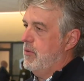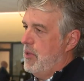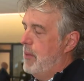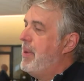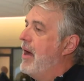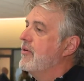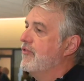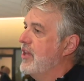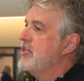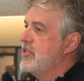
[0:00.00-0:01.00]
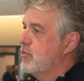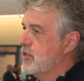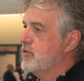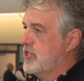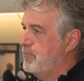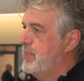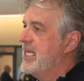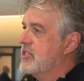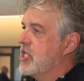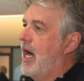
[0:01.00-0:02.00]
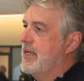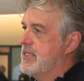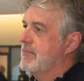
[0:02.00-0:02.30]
a pound of flesh that was being sought.